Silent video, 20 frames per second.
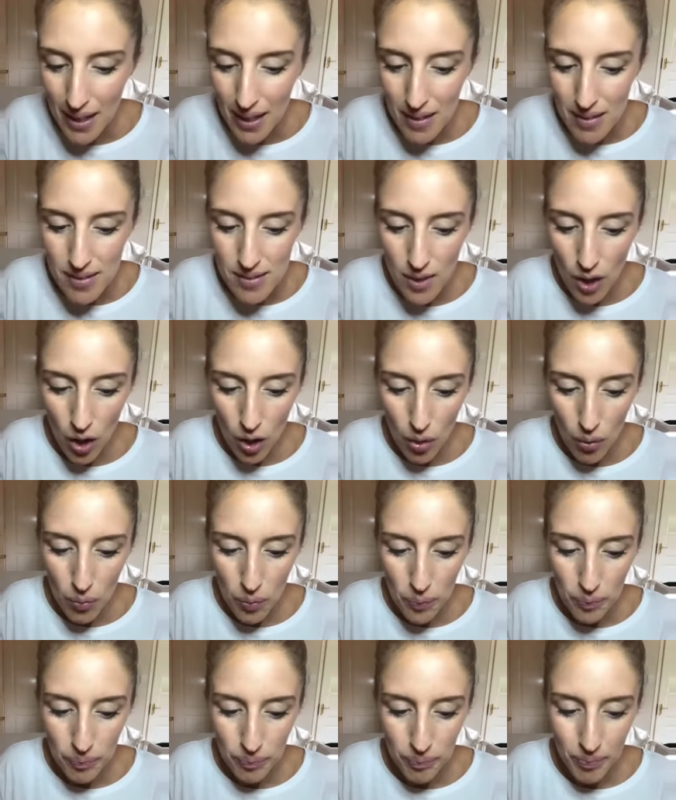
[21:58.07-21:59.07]
So
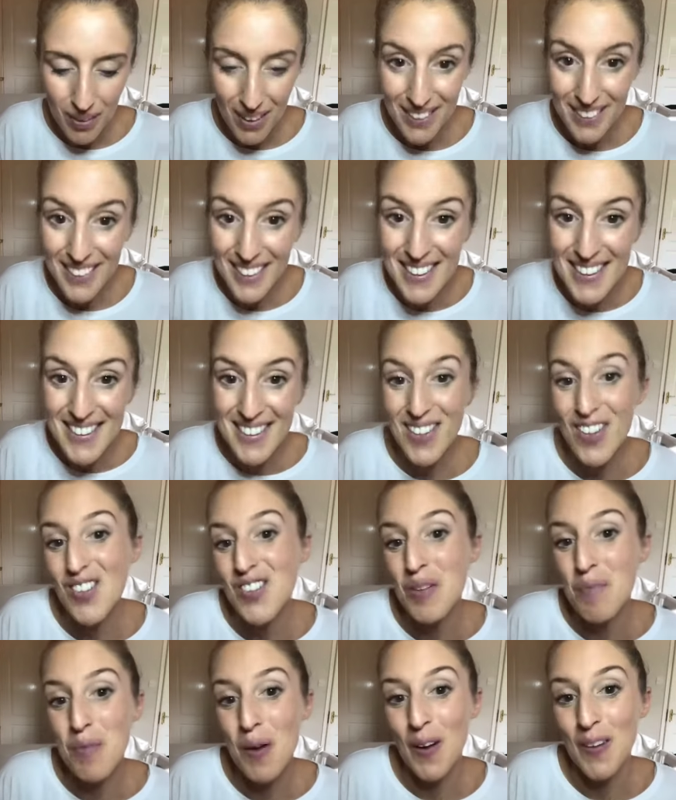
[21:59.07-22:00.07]
leading on
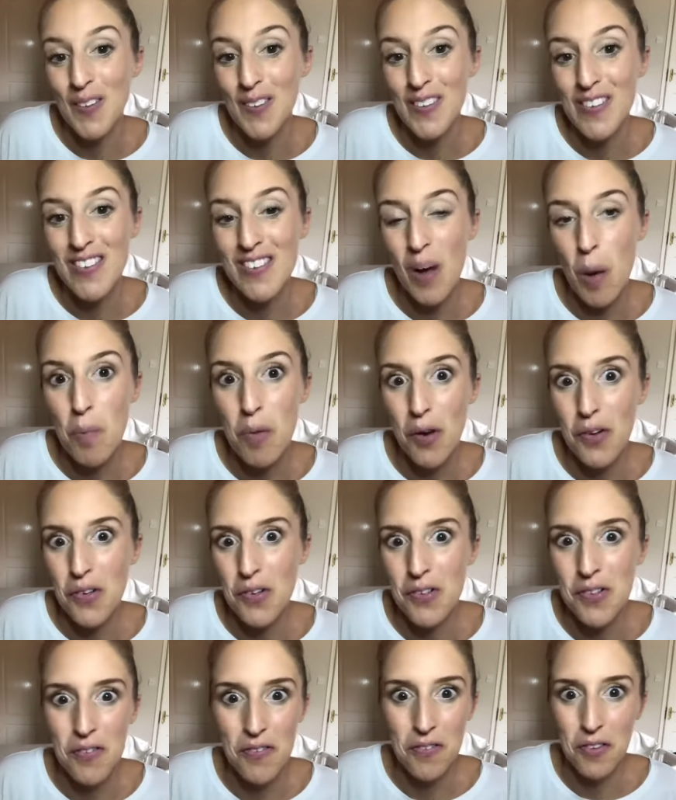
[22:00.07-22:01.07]
to products, our
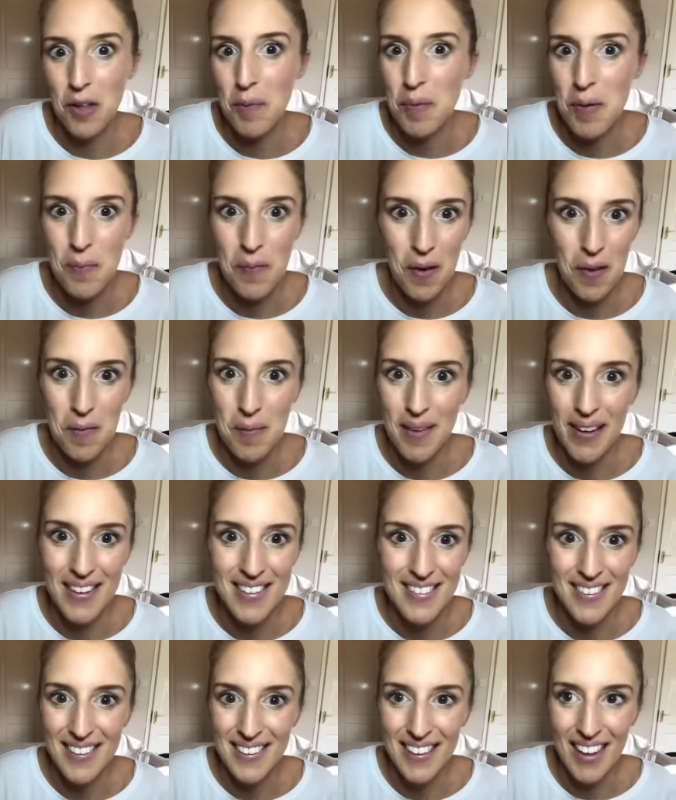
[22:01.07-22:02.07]
products are flipping well
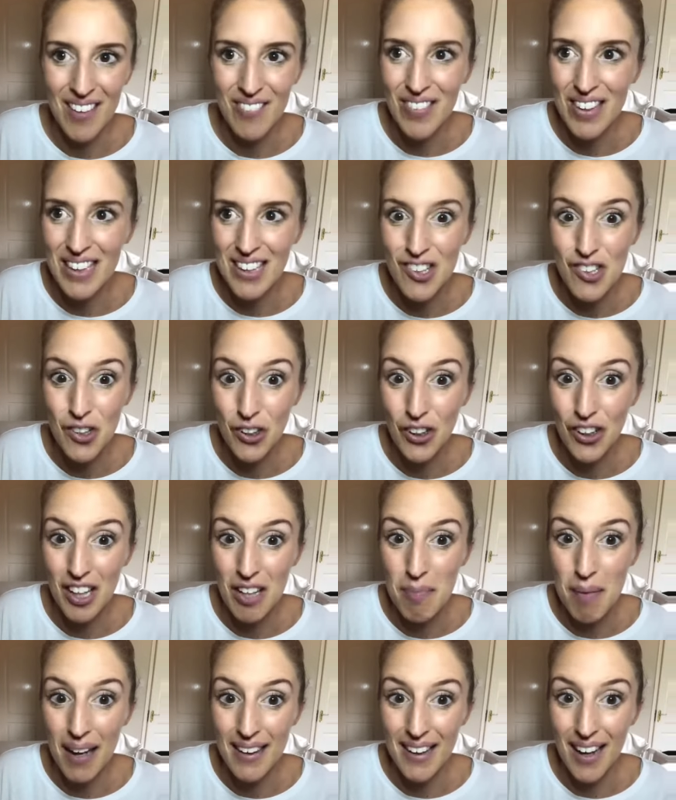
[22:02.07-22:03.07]
amazing. I mean, surely
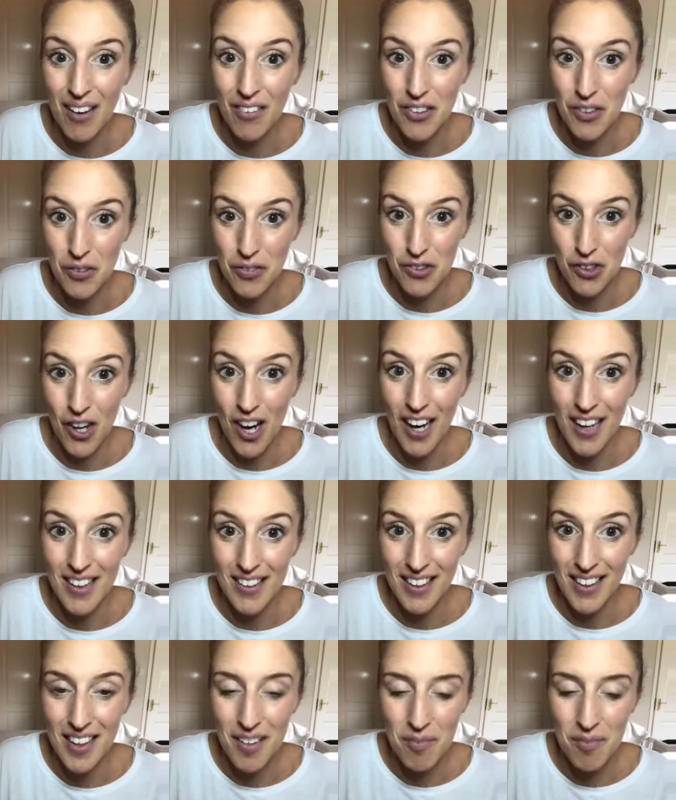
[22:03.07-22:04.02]
by now you've tried it,